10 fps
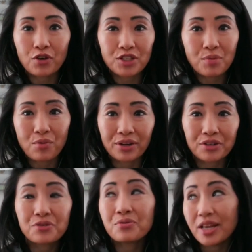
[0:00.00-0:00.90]
for
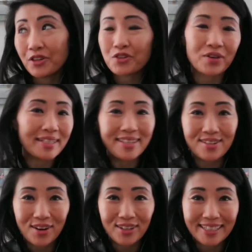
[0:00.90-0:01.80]
someone who enjoys
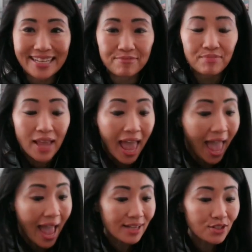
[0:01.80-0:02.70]
gardening.
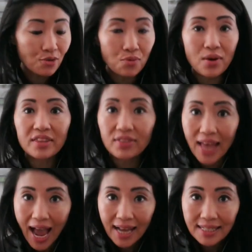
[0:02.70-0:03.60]
And with
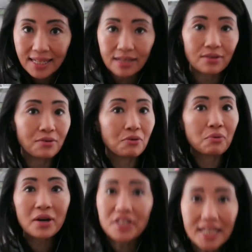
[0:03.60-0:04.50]
that,
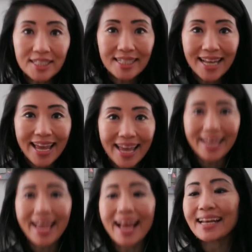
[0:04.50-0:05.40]
we're done
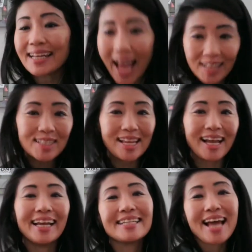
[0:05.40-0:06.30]
today. Last
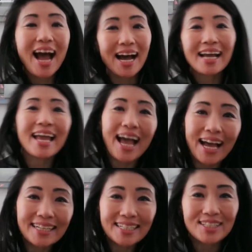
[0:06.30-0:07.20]
night, I
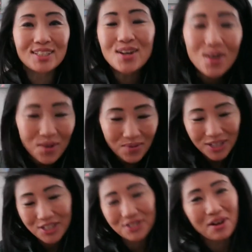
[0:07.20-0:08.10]
had so
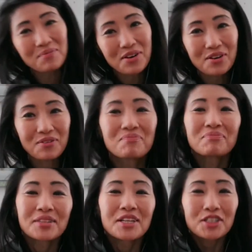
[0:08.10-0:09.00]
much trouble
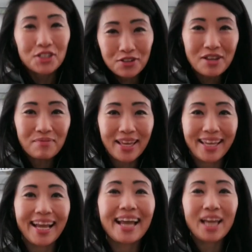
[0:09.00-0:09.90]

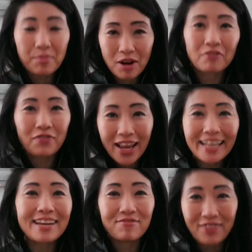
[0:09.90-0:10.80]
streaming. I kept on
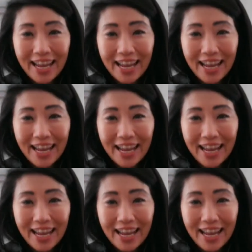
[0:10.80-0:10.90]
failing.